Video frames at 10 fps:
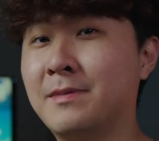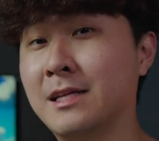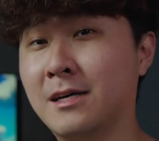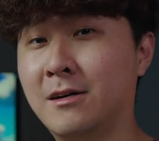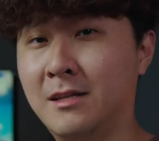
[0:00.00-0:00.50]

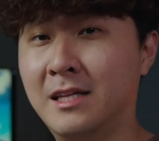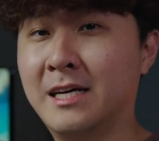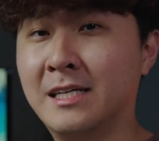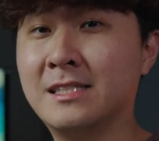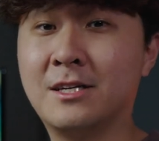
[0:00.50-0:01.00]
but
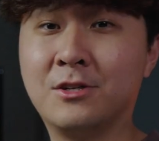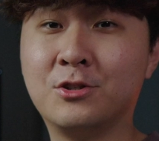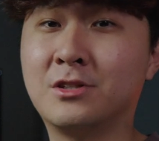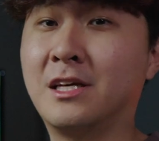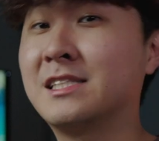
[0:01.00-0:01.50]
holidays are
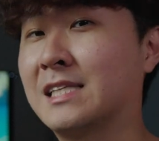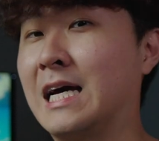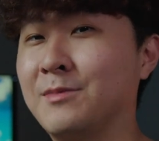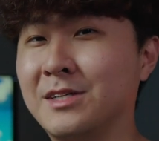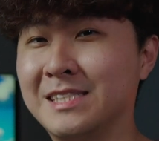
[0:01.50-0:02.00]
usually
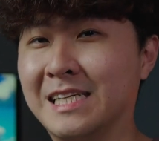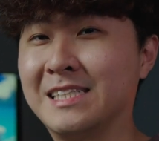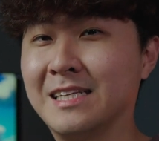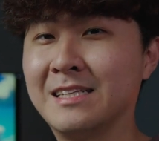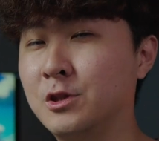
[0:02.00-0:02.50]
scammer
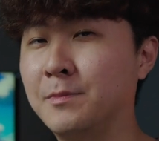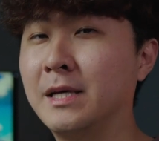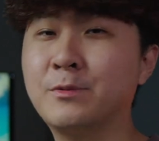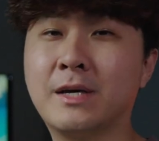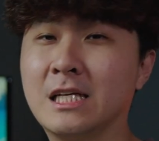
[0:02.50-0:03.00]
season, which
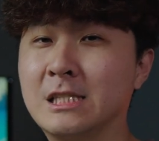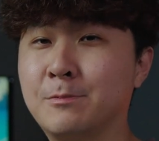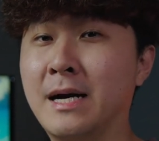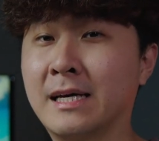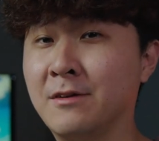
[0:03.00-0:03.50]
means we get a
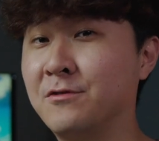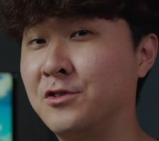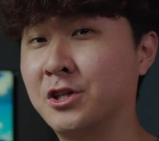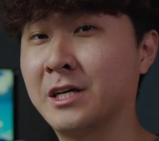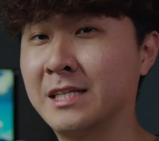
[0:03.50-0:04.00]
spike in
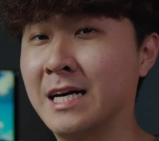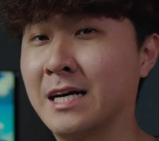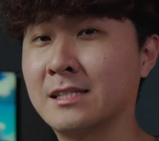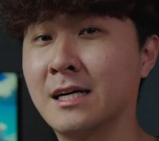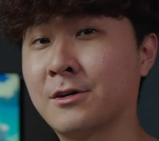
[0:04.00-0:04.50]
phishing
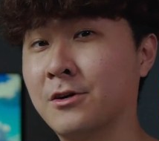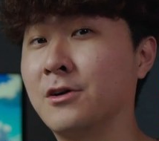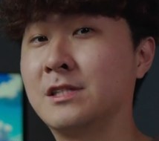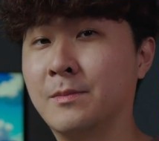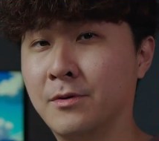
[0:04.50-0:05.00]
attacks
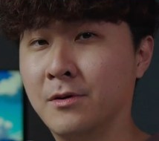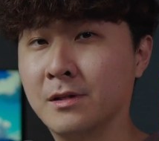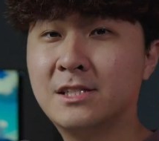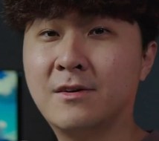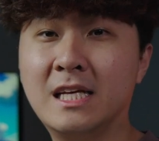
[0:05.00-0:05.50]
across the
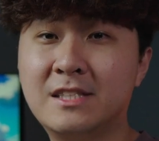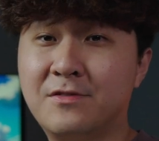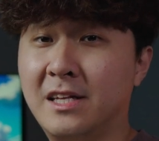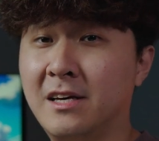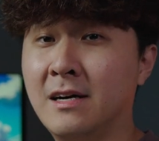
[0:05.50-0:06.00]
board. So in this
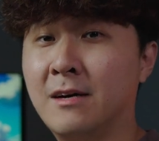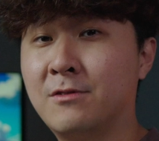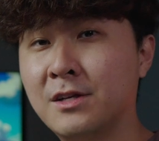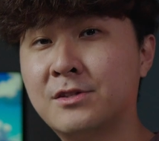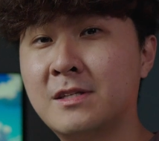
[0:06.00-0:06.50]
video, I'll
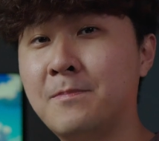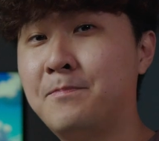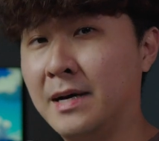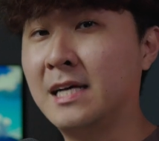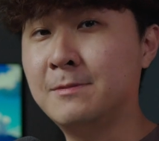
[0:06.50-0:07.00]
run through the
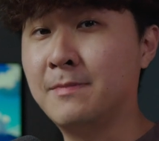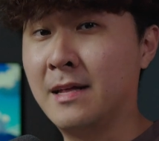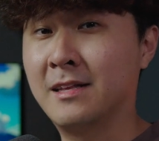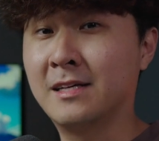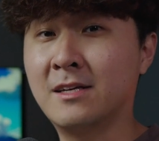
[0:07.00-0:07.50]
best
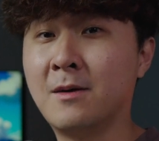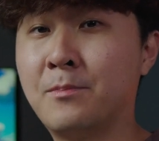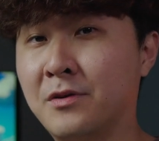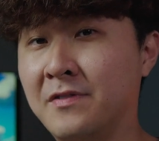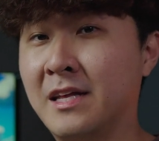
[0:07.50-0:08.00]
methods on
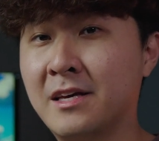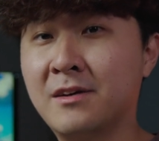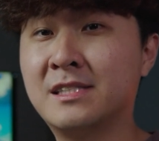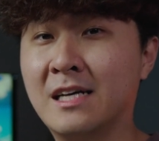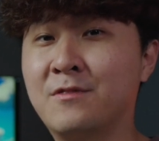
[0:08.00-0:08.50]
preventing
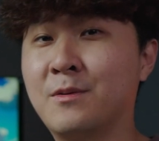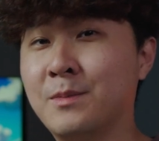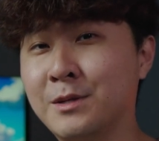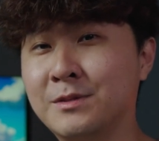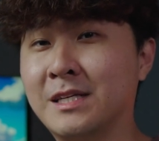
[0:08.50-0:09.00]
yourself
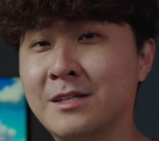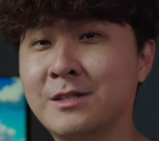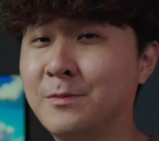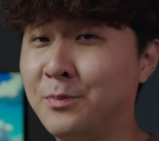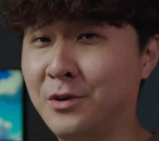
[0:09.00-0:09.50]
from losing
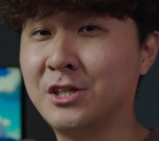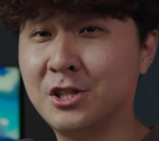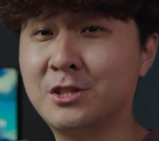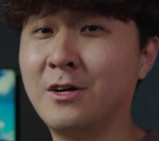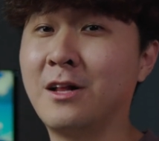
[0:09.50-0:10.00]
those
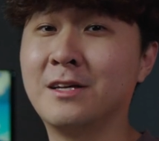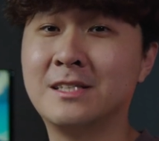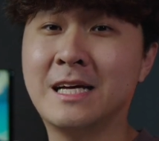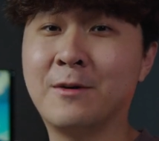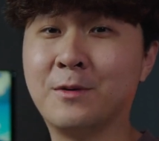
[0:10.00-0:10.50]
precious
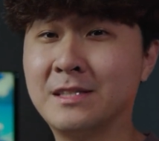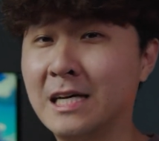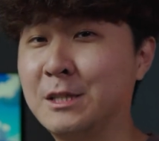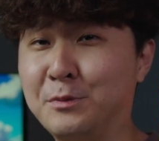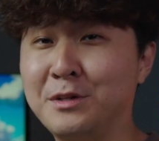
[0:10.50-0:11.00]
dollars that we
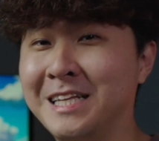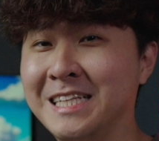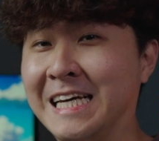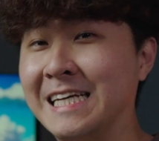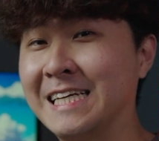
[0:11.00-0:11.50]
desperately
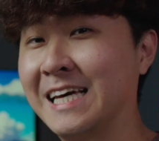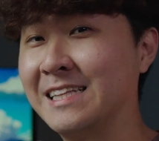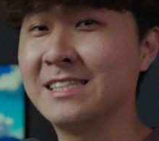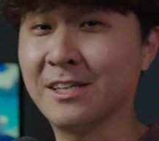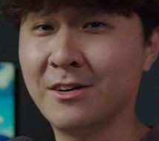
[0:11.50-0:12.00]
need in
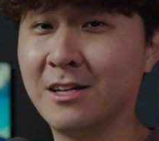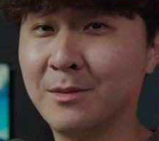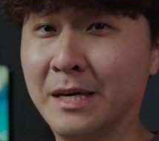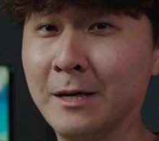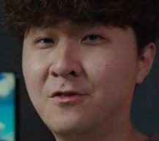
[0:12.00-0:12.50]
this
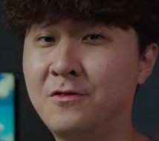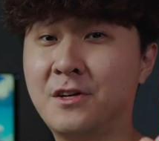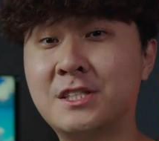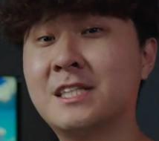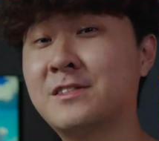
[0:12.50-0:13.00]
economy.
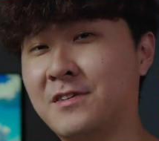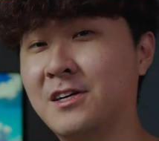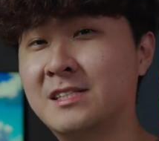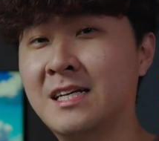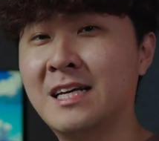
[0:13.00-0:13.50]
First things
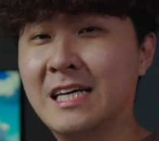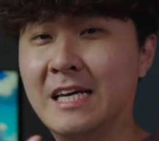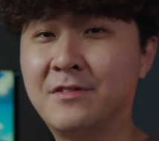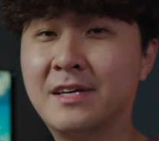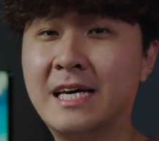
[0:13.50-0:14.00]
first,
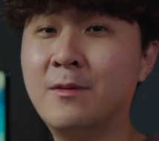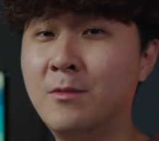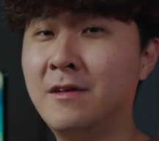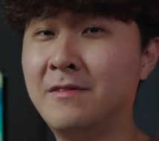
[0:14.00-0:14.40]
if you get one